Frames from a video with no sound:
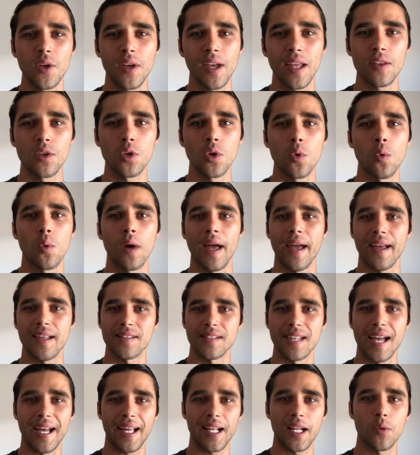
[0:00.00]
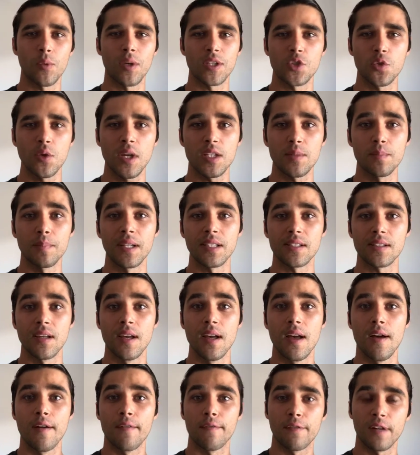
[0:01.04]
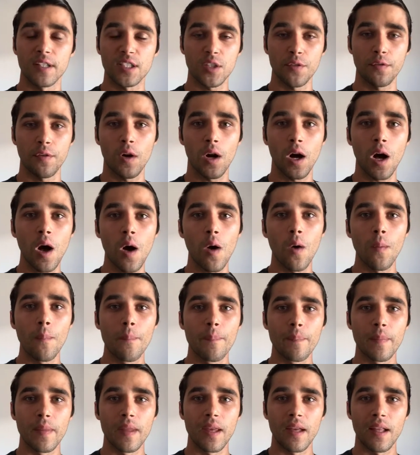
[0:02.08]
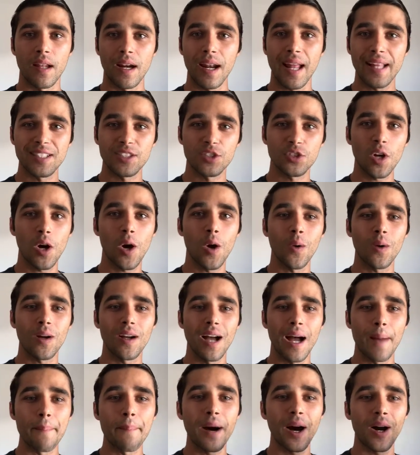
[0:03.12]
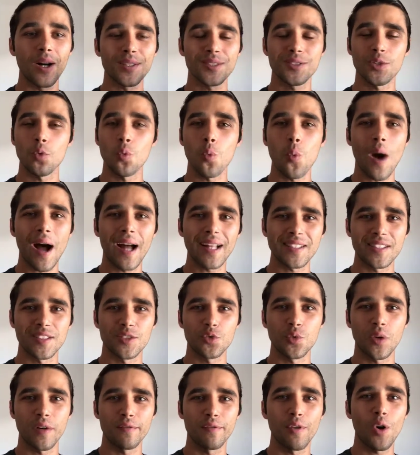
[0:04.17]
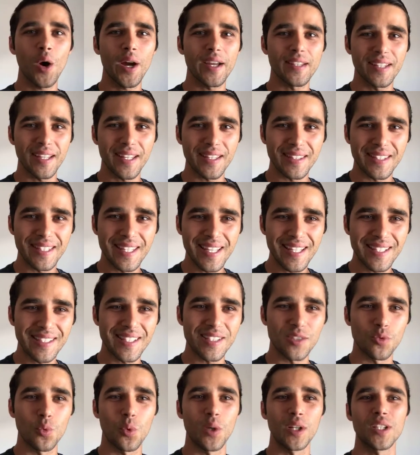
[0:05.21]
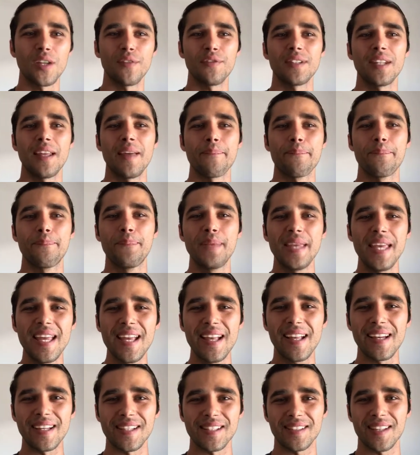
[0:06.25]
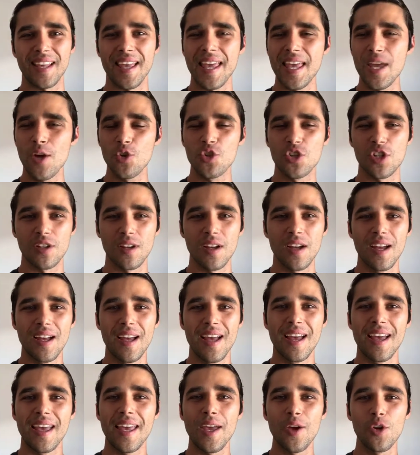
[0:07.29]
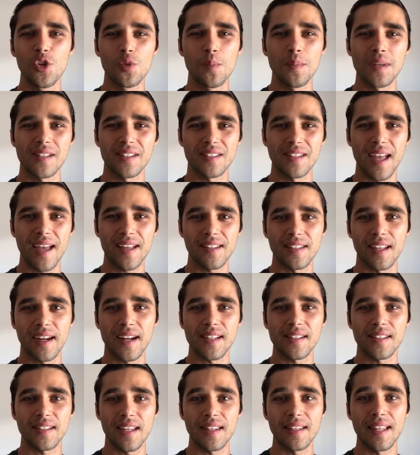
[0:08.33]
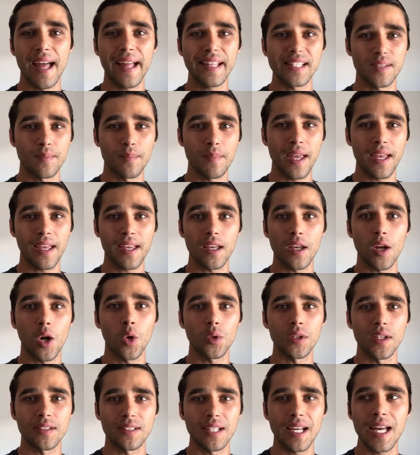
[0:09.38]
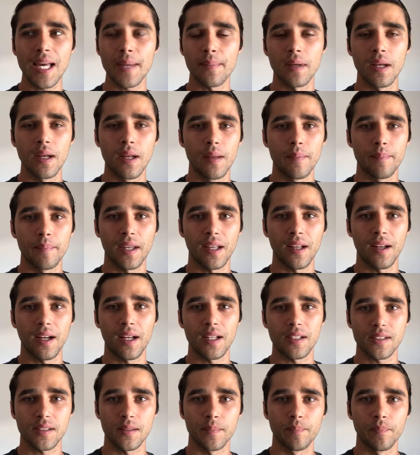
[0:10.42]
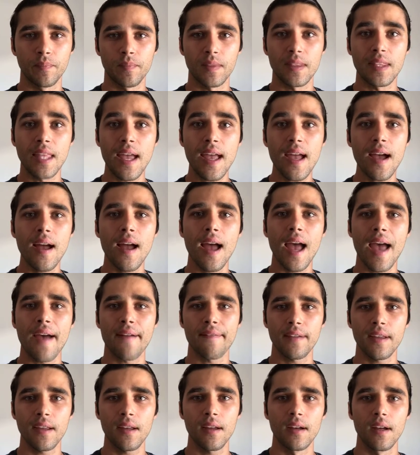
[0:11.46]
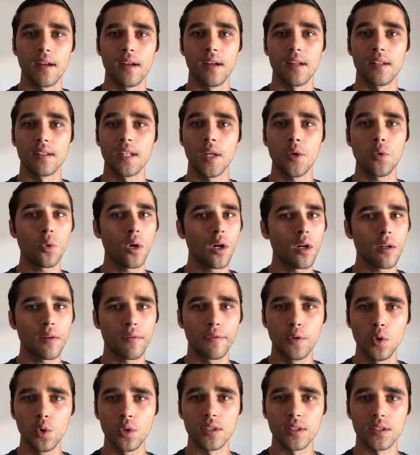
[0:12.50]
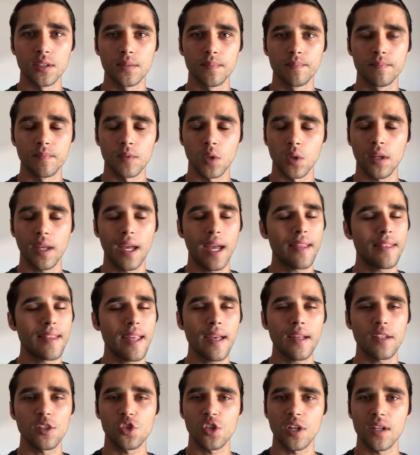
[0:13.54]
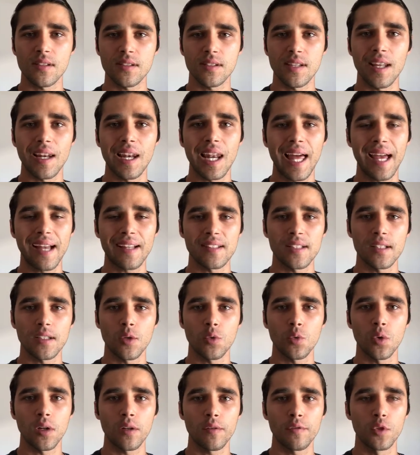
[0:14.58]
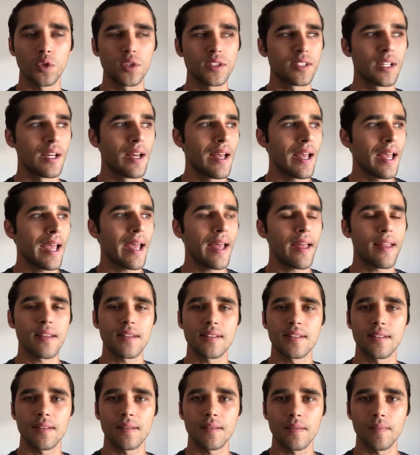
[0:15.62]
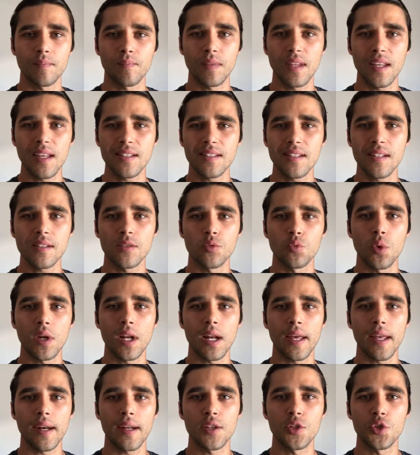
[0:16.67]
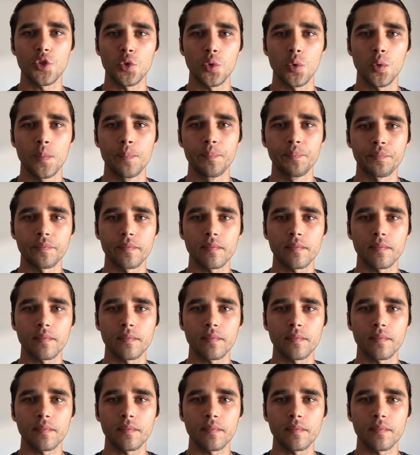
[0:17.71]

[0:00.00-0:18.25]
you can know exactly what to eat. But first of all, let's talk about what to avoid. And this is one of the biggest, huge, huge mistakes that I see dads making all the time, because they are having the wrong foods, okay? They are just selecting the wrong foods, and this is related to,